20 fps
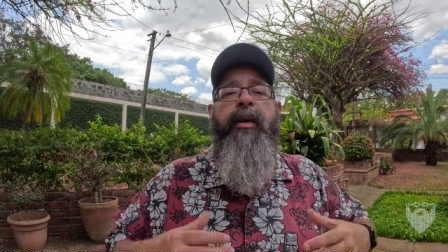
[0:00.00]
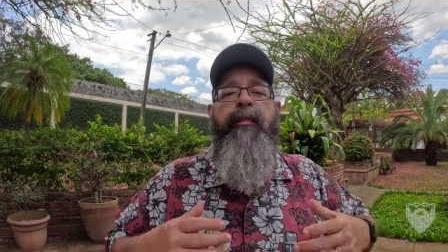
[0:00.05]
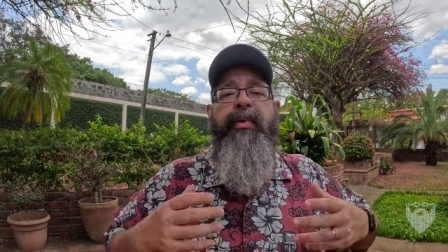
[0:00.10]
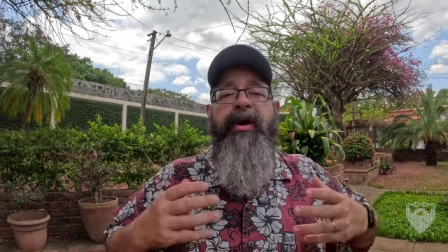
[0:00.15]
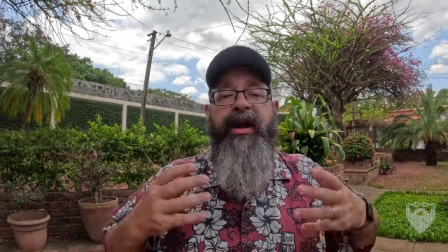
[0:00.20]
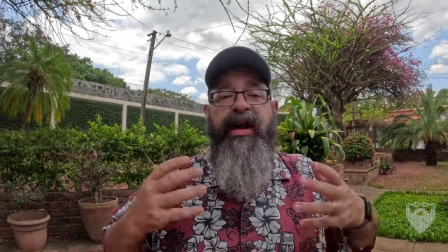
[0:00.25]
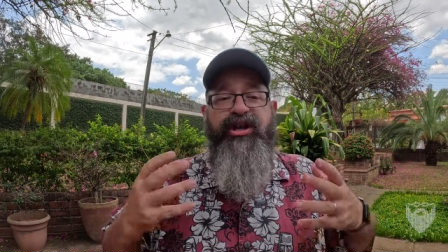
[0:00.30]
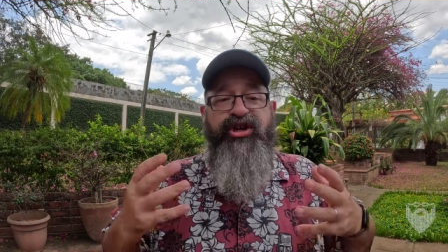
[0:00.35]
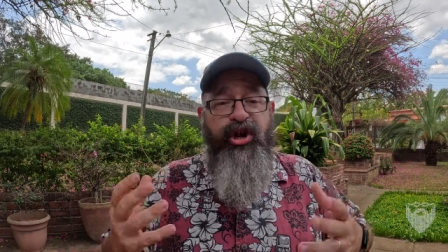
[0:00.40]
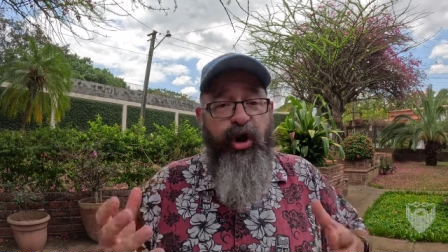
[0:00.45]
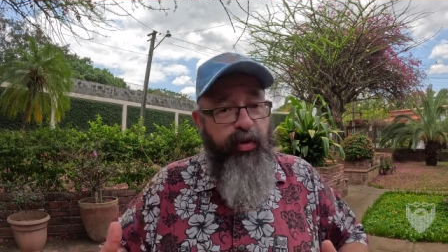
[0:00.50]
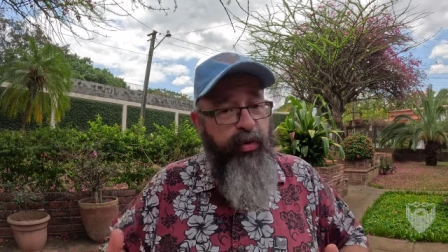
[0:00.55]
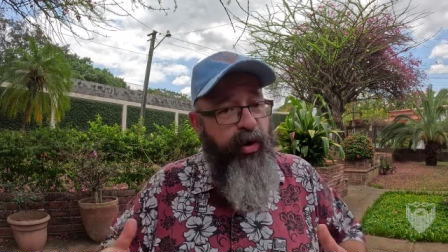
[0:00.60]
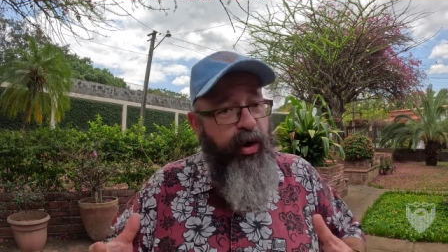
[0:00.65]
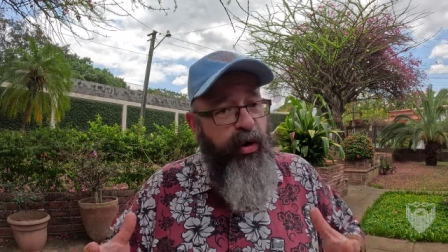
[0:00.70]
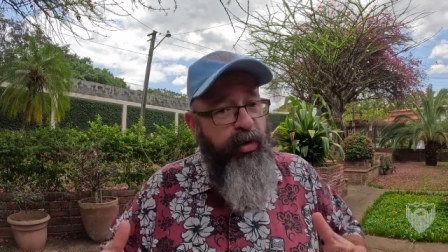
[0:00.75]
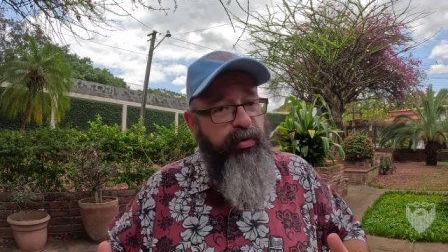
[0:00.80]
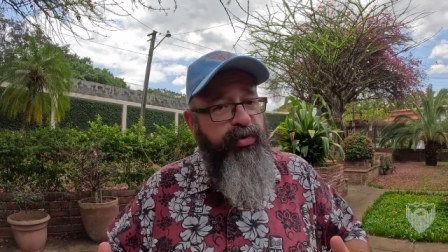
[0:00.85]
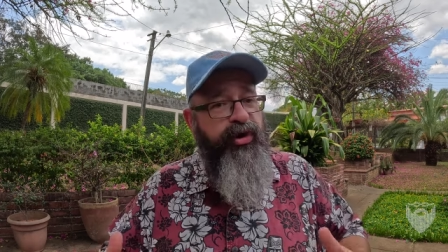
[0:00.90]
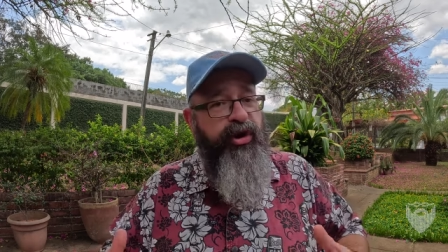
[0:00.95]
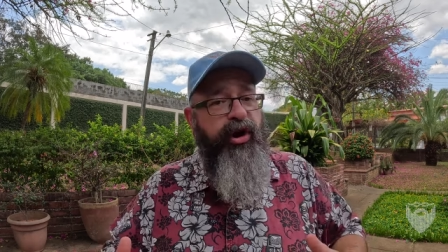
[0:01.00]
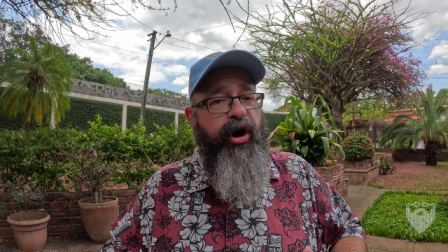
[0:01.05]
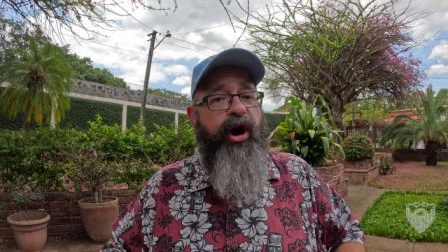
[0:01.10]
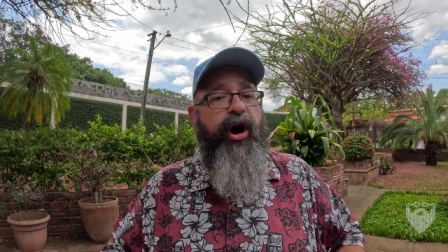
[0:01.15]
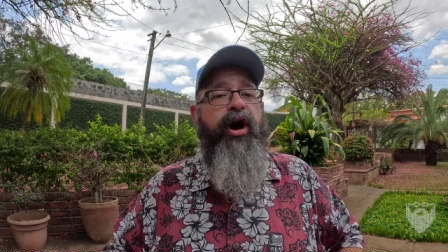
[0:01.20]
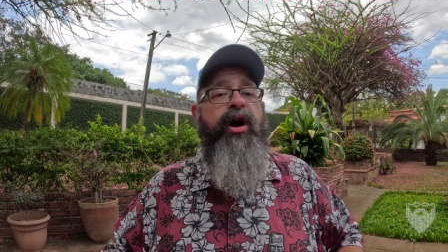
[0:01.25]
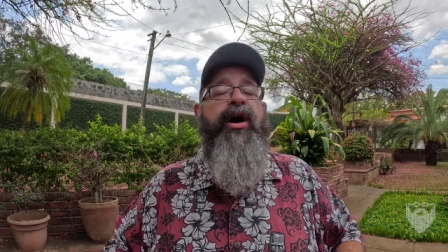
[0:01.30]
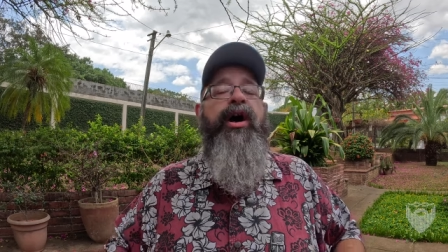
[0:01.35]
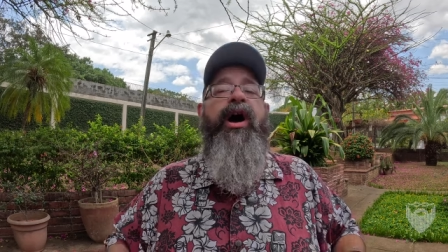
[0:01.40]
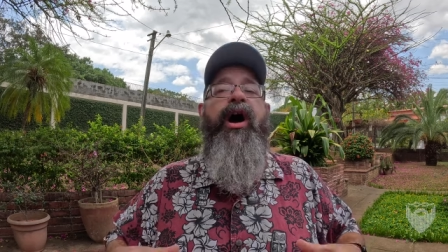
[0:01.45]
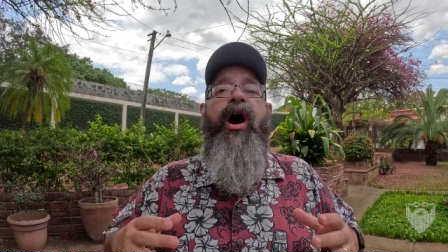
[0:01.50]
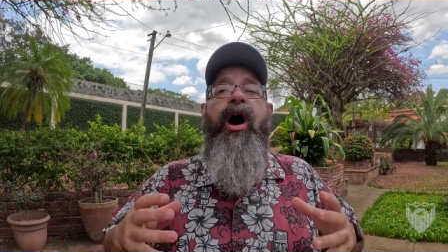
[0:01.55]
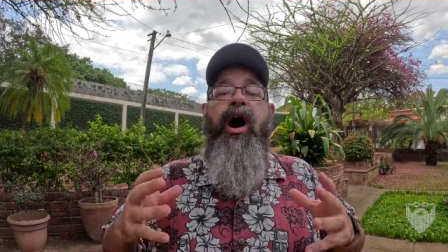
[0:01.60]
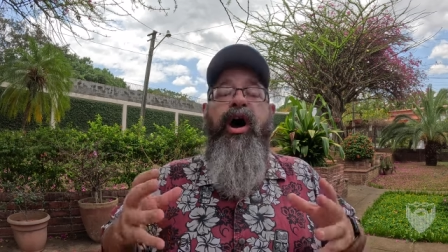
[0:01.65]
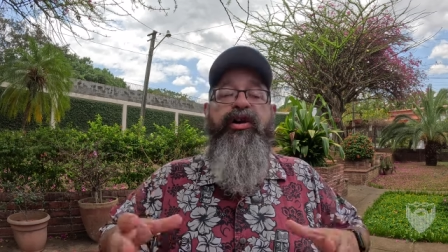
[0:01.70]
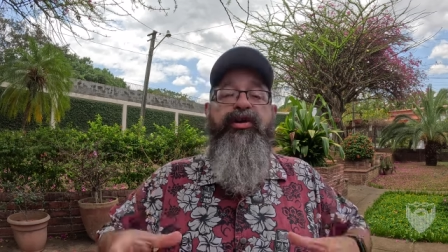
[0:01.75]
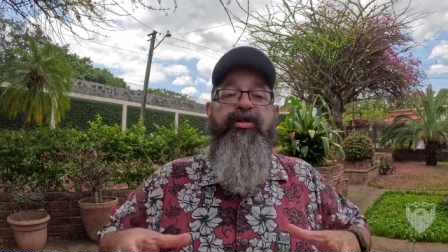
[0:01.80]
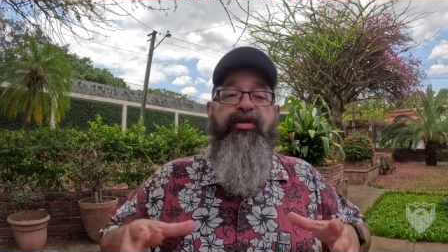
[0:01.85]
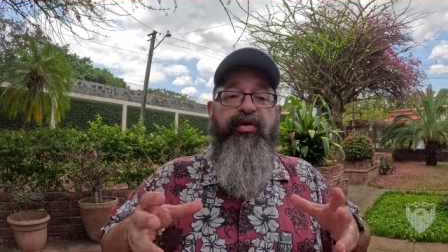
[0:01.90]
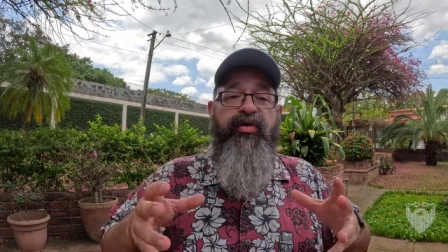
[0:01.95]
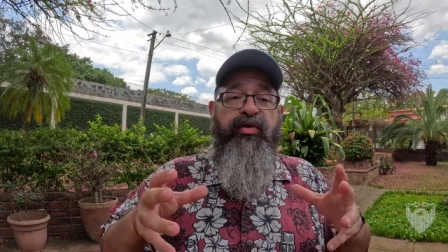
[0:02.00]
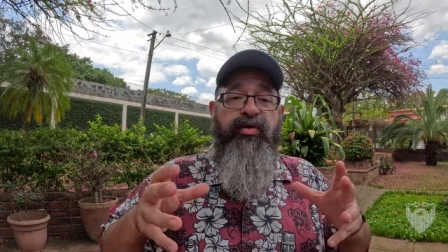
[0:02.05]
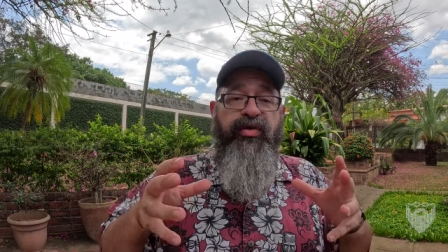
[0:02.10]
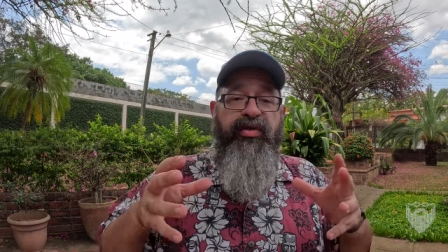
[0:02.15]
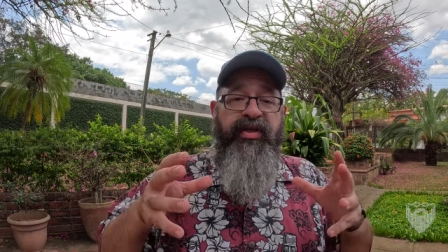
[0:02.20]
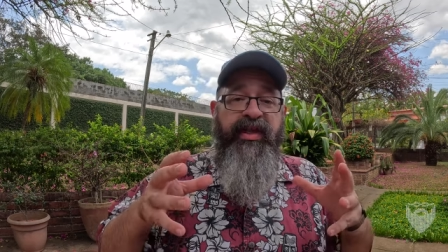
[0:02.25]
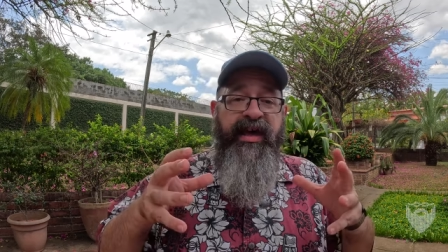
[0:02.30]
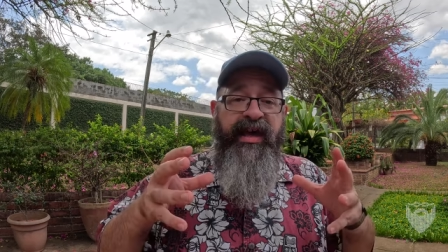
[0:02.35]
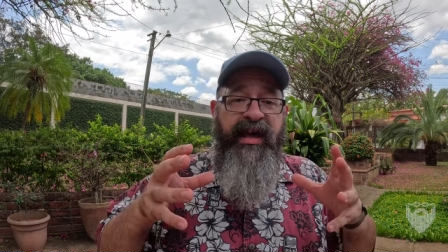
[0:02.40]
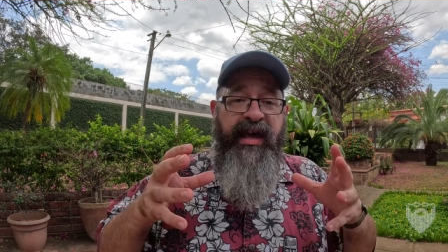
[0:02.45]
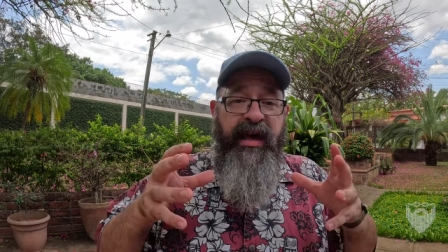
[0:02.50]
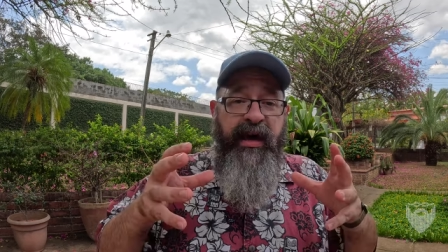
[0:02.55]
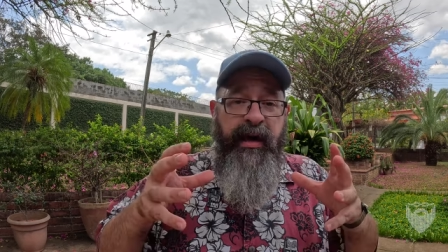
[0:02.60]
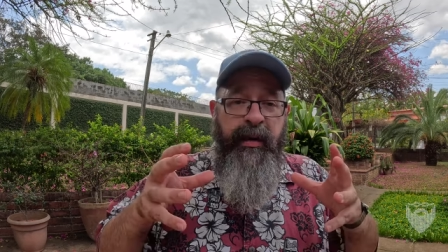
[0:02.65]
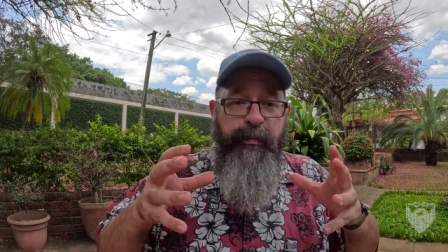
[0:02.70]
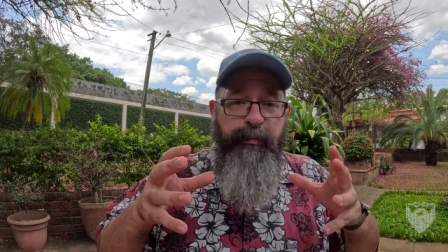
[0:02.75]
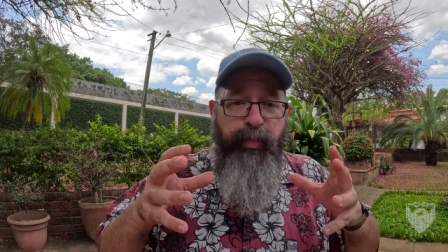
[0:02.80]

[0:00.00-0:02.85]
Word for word: but I don't own the car under the